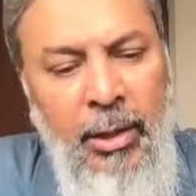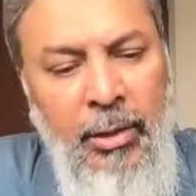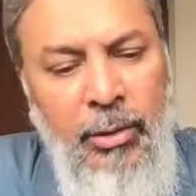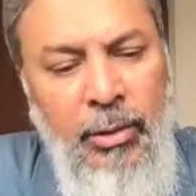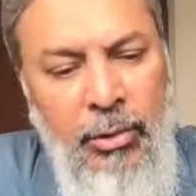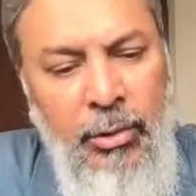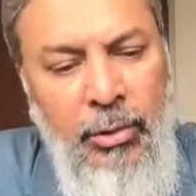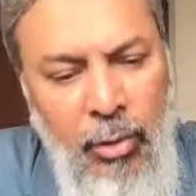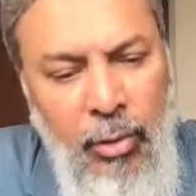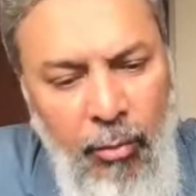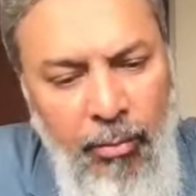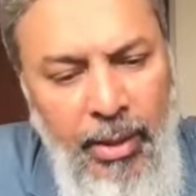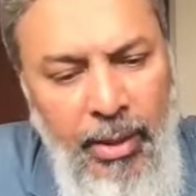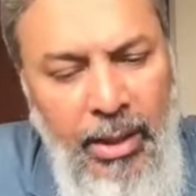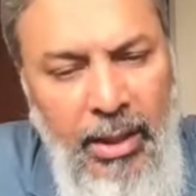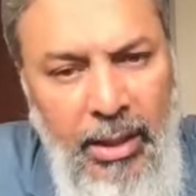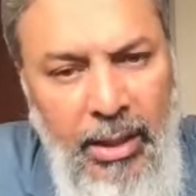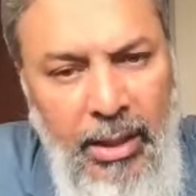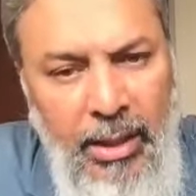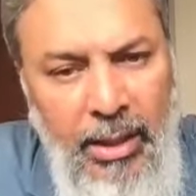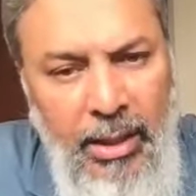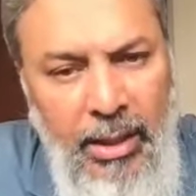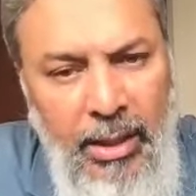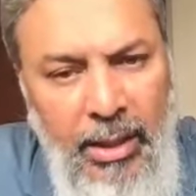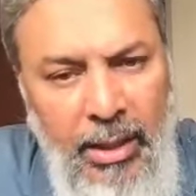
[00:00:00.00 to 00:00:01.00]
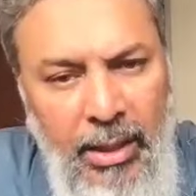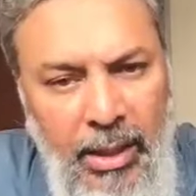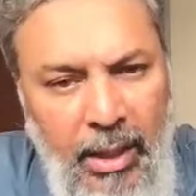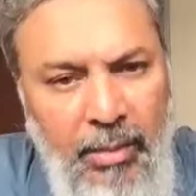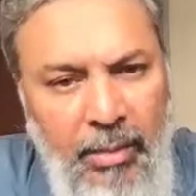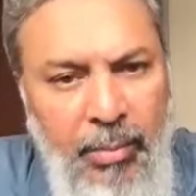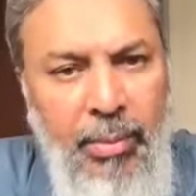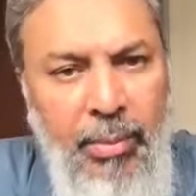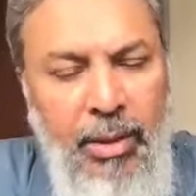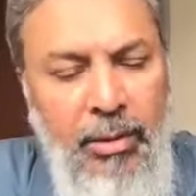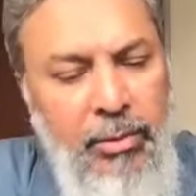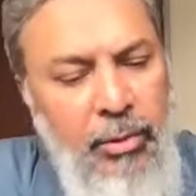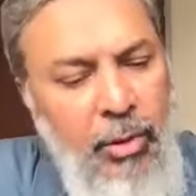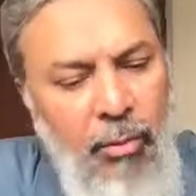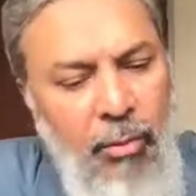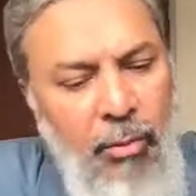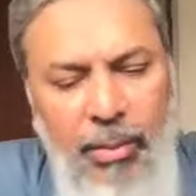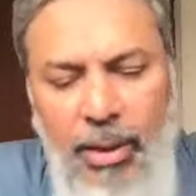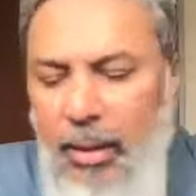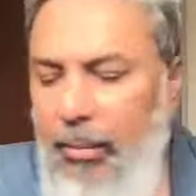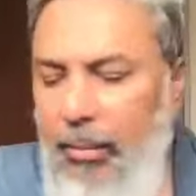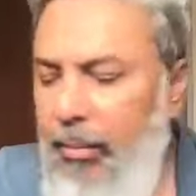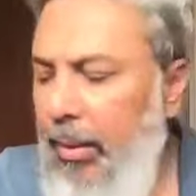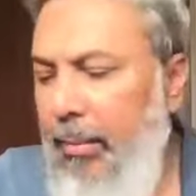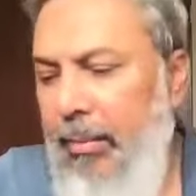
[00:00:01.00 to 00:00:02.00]
So many young people
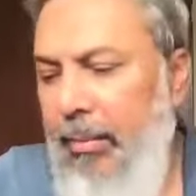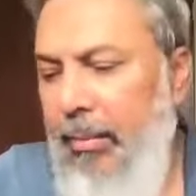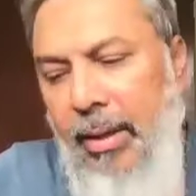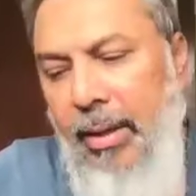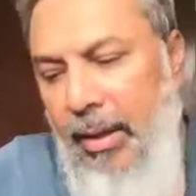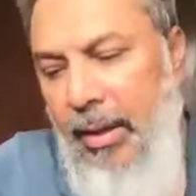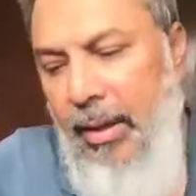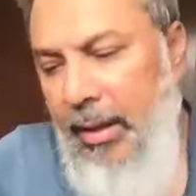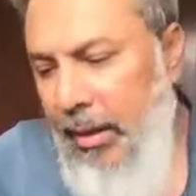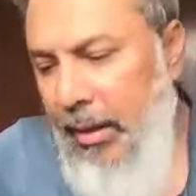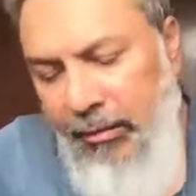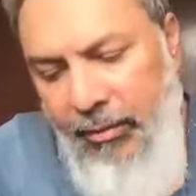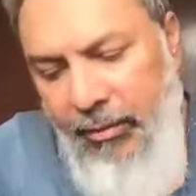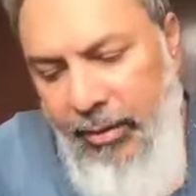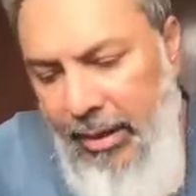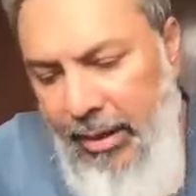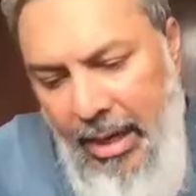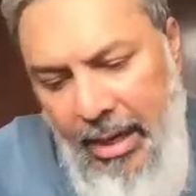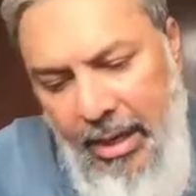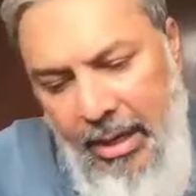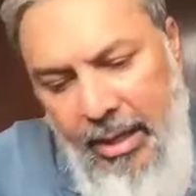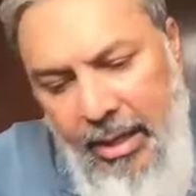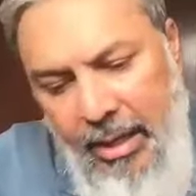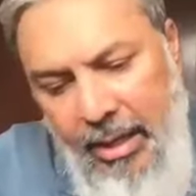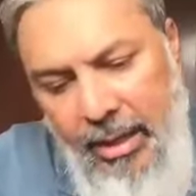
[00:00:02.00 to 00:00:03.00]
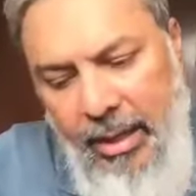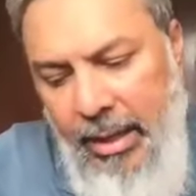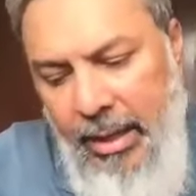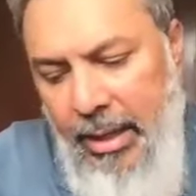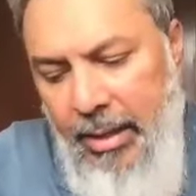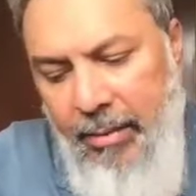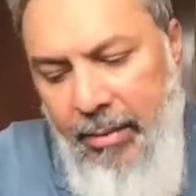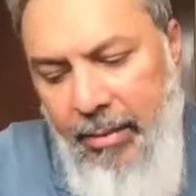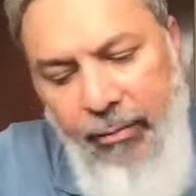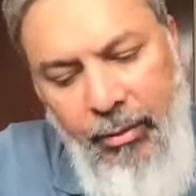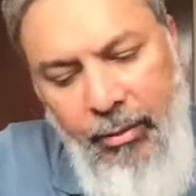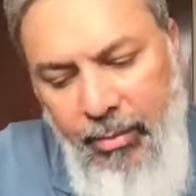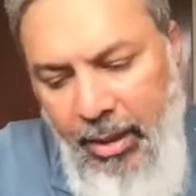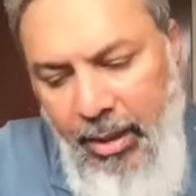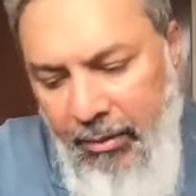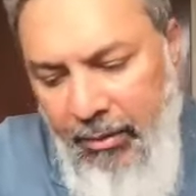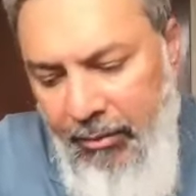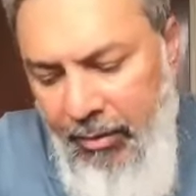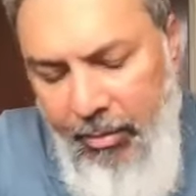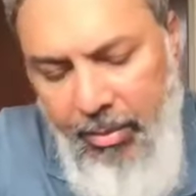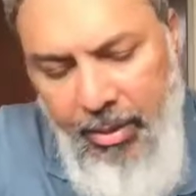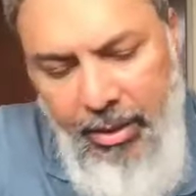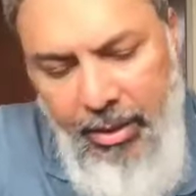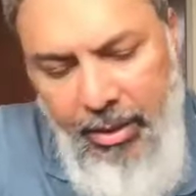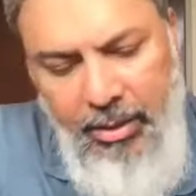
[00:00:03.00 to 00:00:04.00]
live young. And for
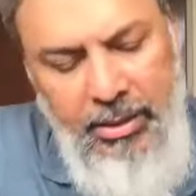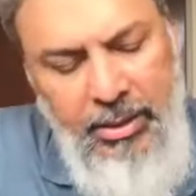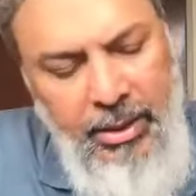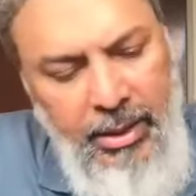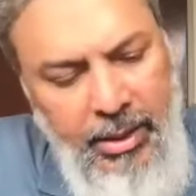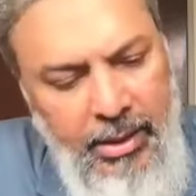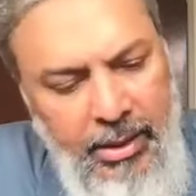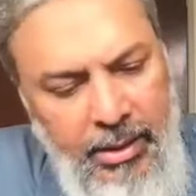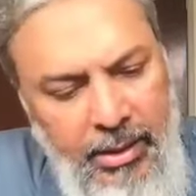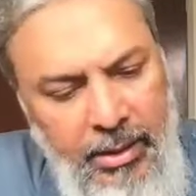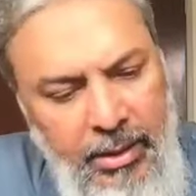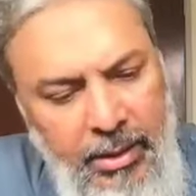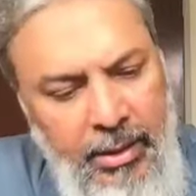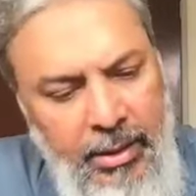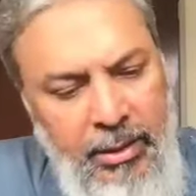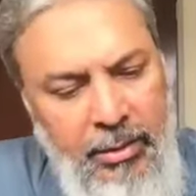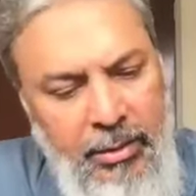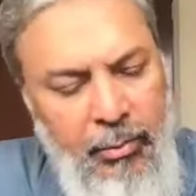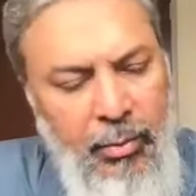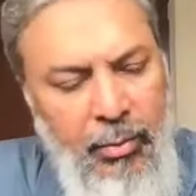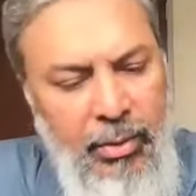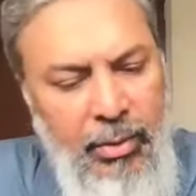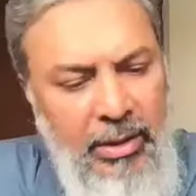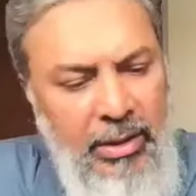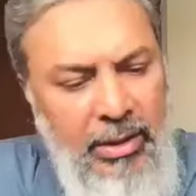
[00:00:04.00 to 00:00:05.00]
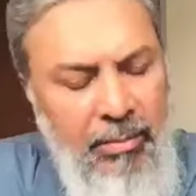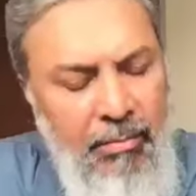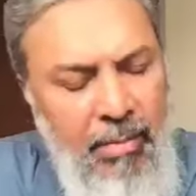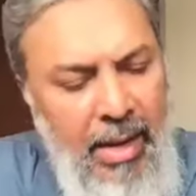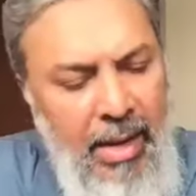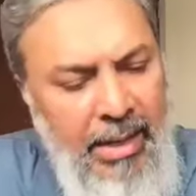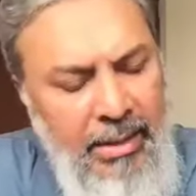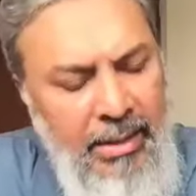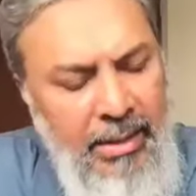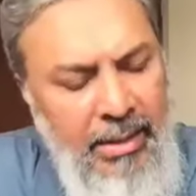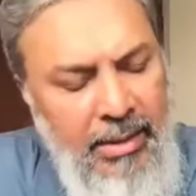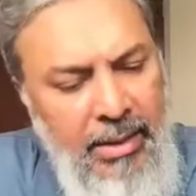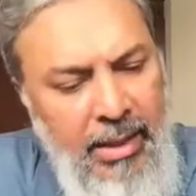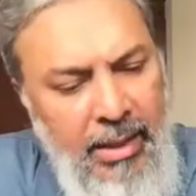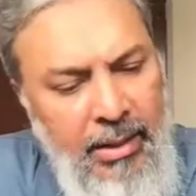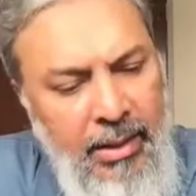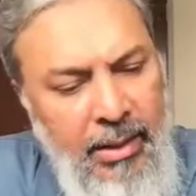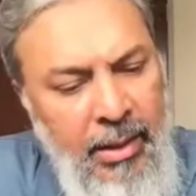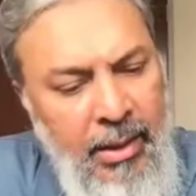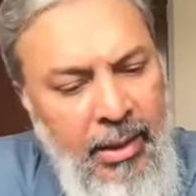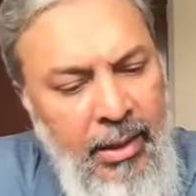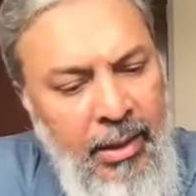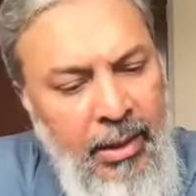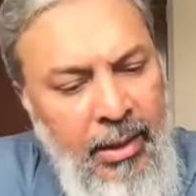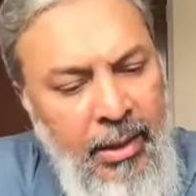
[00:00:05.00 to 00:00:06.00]
me, everybody's young. It's a
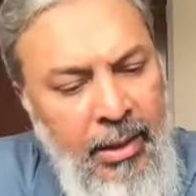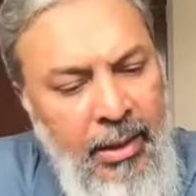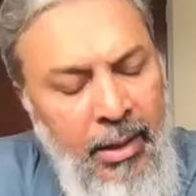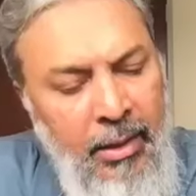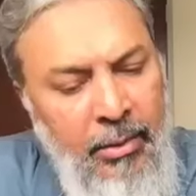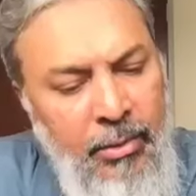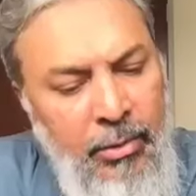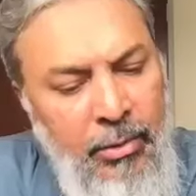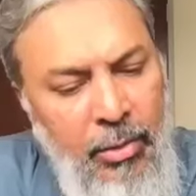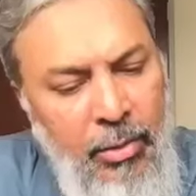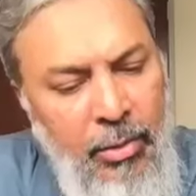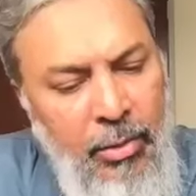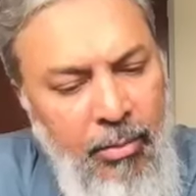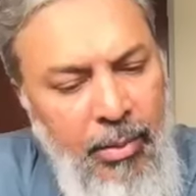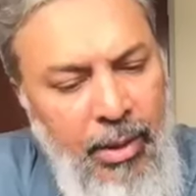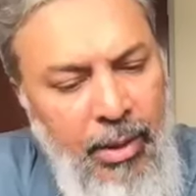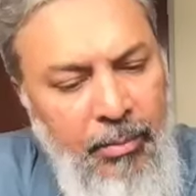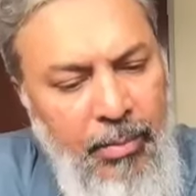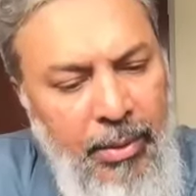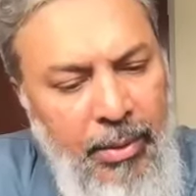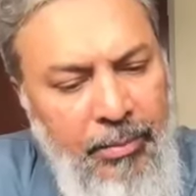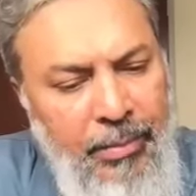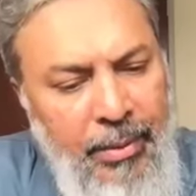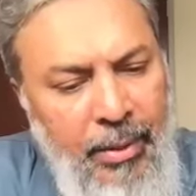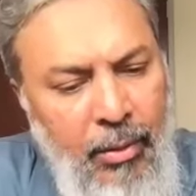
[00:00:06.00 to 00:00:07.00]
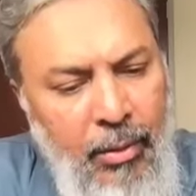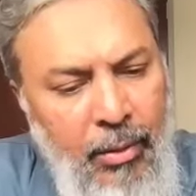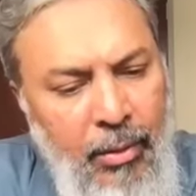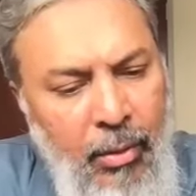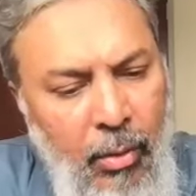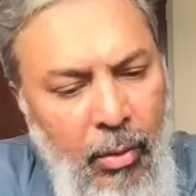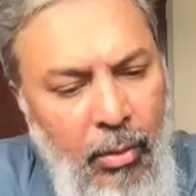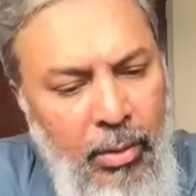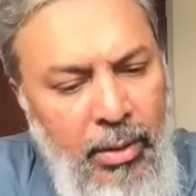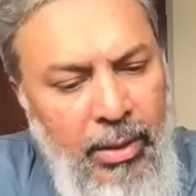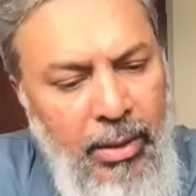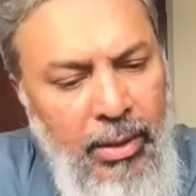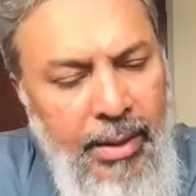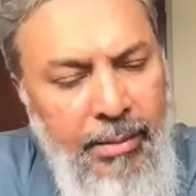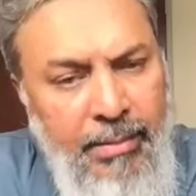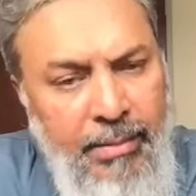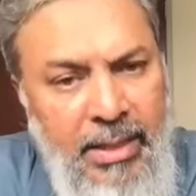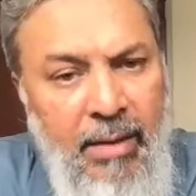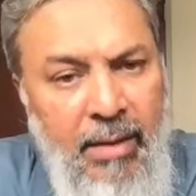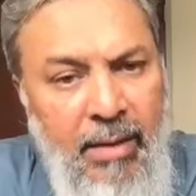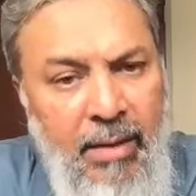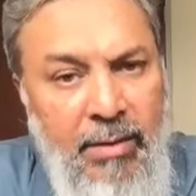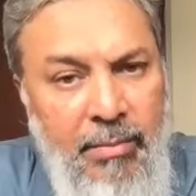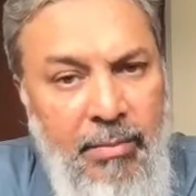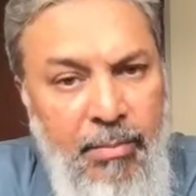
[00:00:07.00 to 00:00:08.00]
mindset. So many people hold
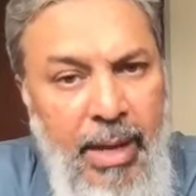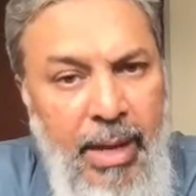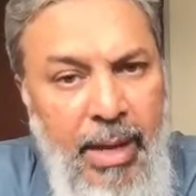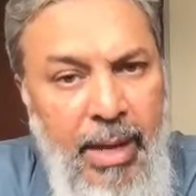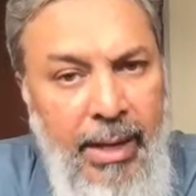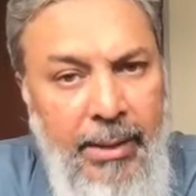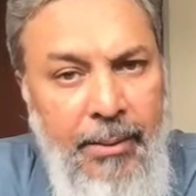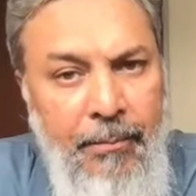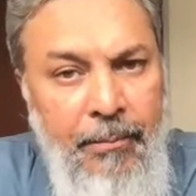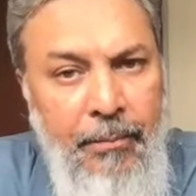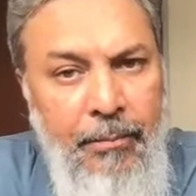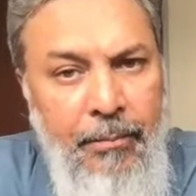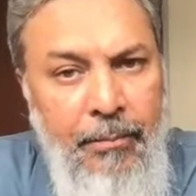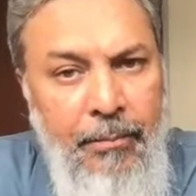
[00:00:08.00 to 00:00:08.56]
themselves back.